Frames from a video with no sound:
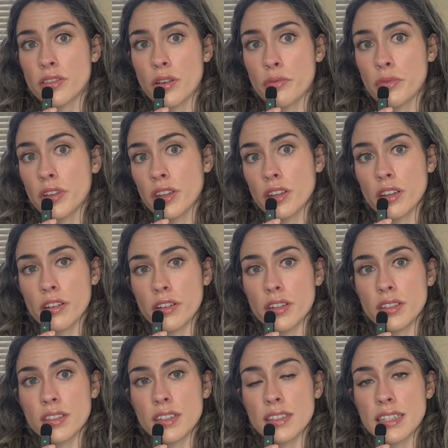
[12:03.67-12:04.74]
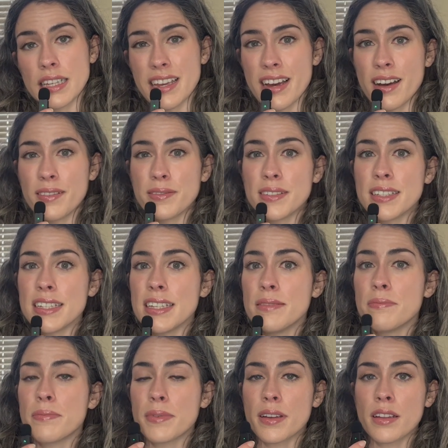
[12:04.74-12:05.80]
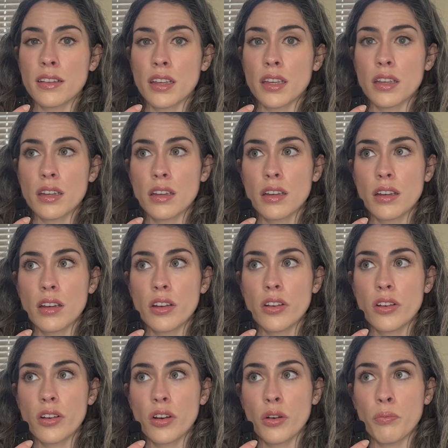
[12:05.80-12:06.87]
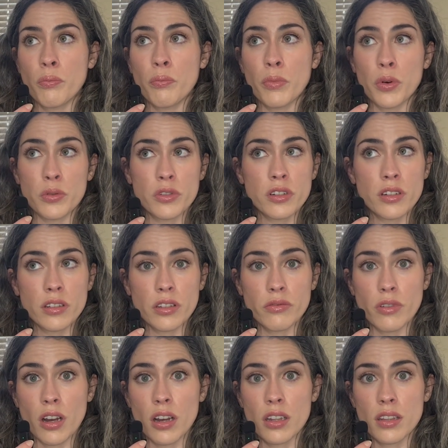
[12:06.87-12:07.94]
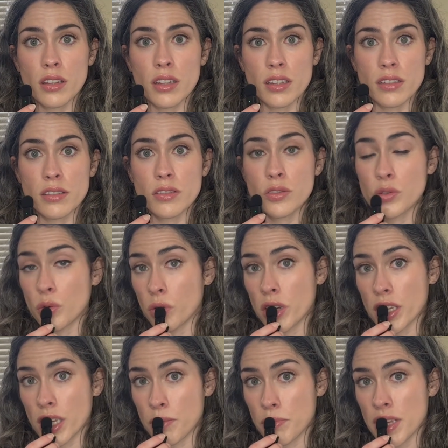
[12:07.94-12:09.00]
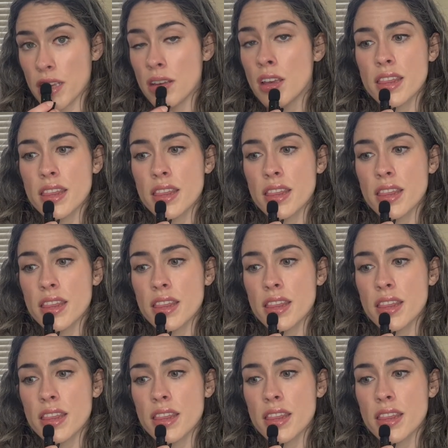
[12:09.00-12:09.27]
So I'm really curious to see how deep and like emotionally wrought this story can be.